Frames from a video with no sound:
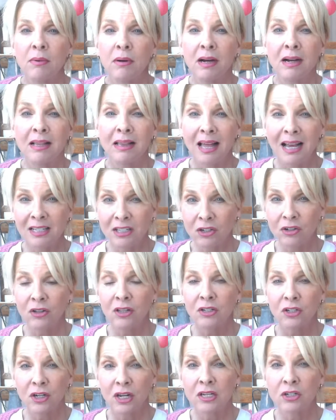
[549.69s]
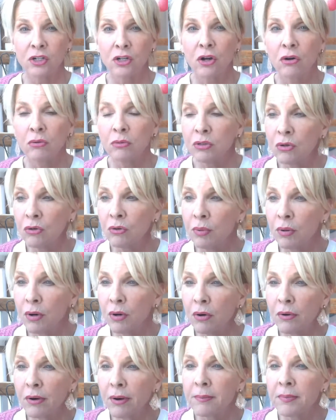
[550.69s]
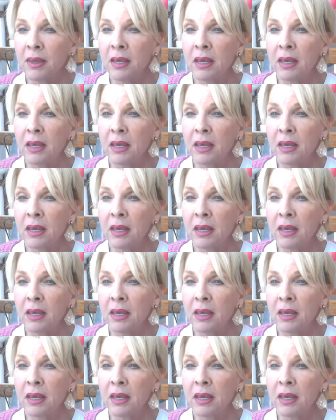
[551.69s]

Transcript: classical education homeschool program.